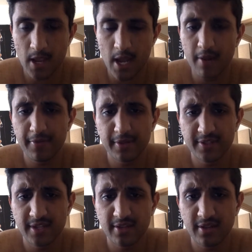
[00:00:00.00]
I don't think
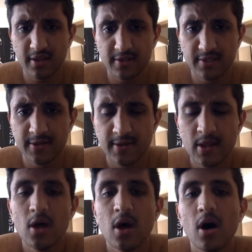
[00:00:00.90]
there's anything else
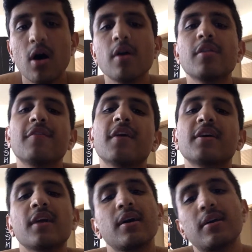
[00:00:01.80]
other than the
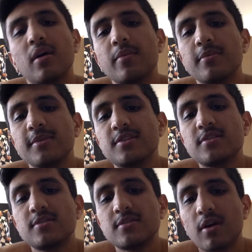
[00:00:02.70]
fact that I'm going to be
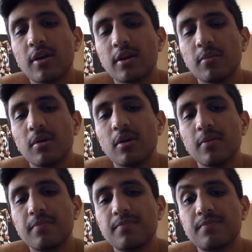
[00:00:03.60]
starting Humira
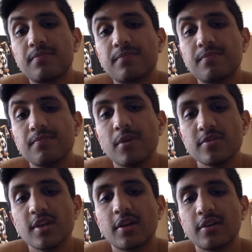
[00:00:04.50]

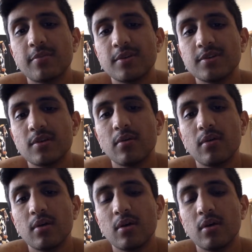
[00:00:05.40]
most likely pretty soon.